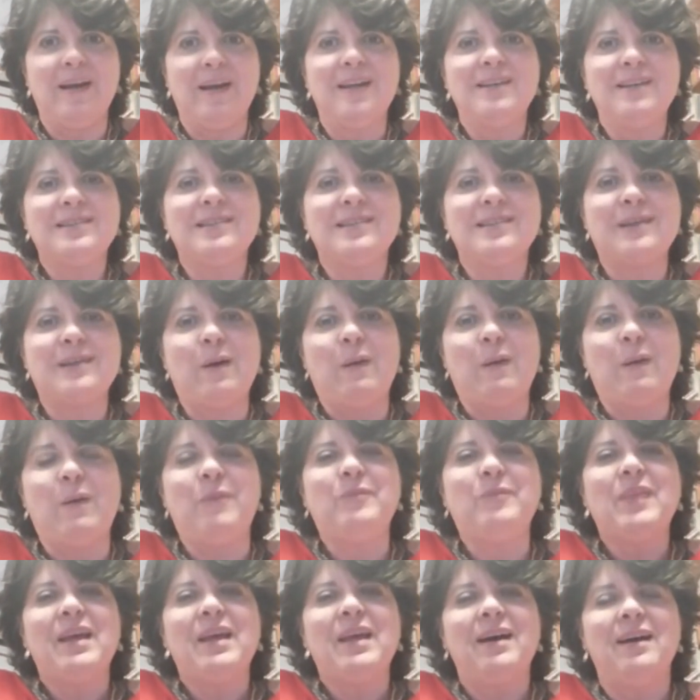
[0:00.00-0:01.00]
So
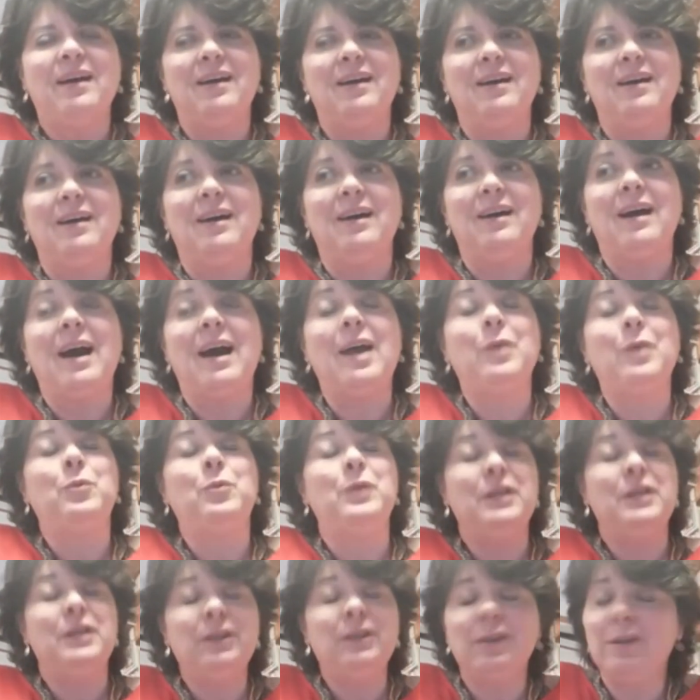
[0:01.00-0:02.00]
I
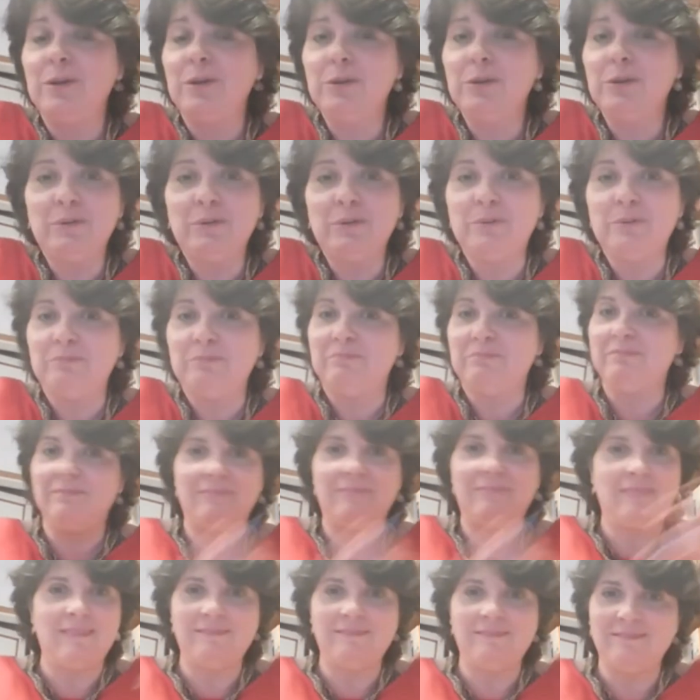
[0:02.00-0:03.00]
wish you
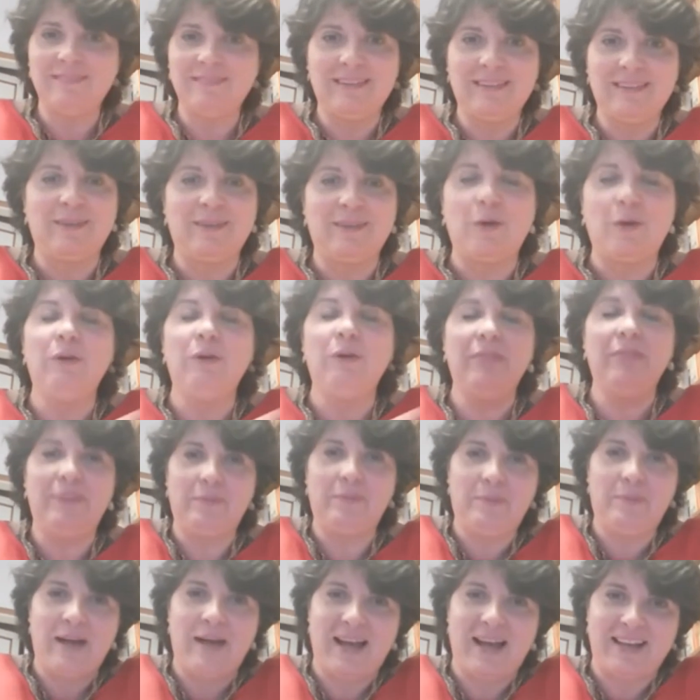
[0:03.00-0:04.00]
all the
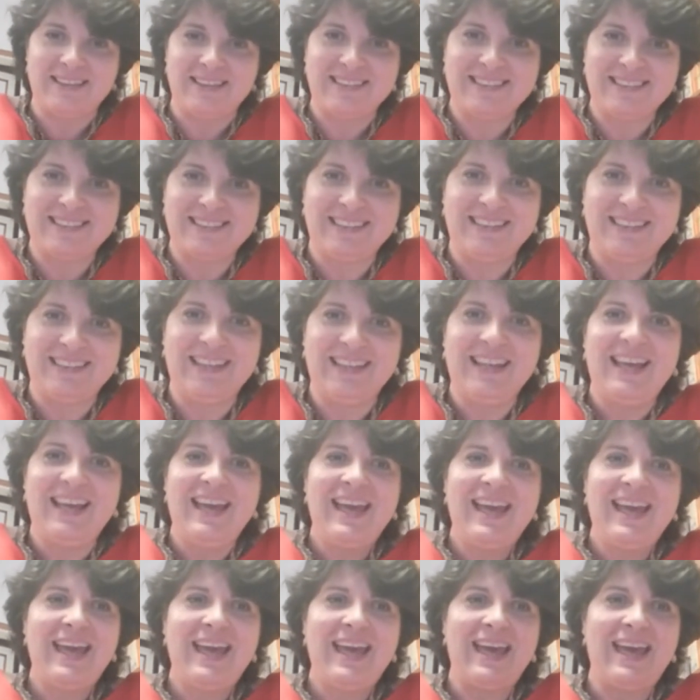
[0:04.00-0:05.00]
best,
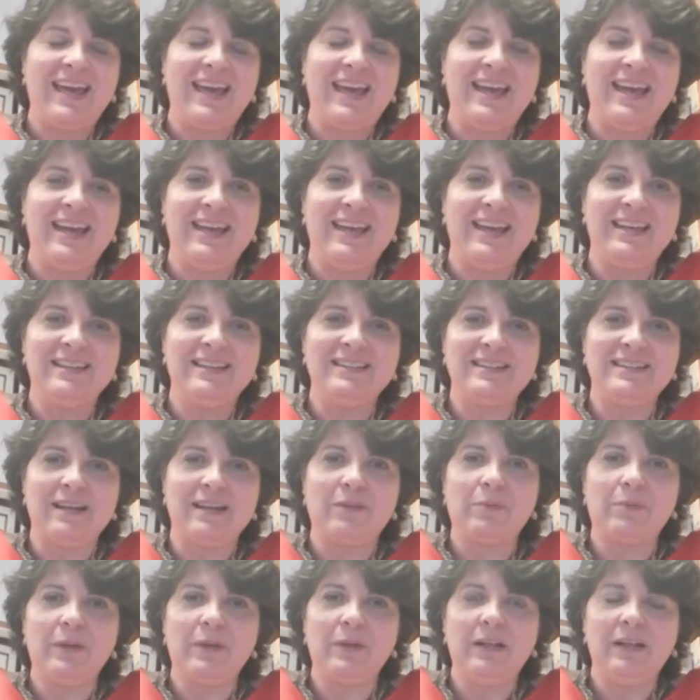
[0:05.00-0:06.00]
and I
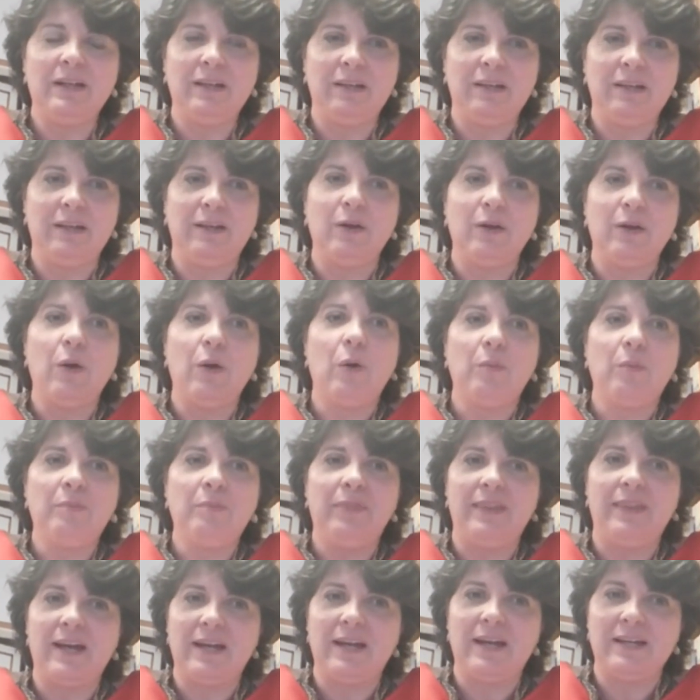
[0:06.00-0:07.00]
really hope
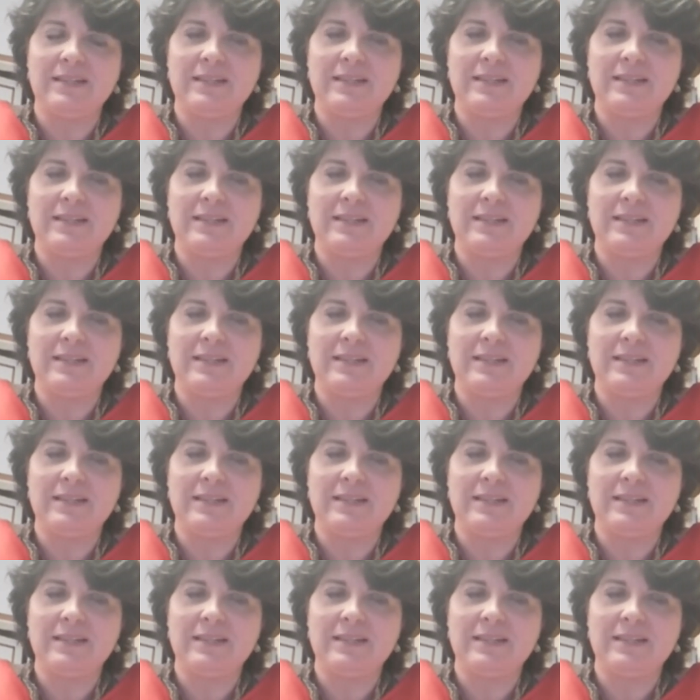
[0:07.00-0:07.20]
that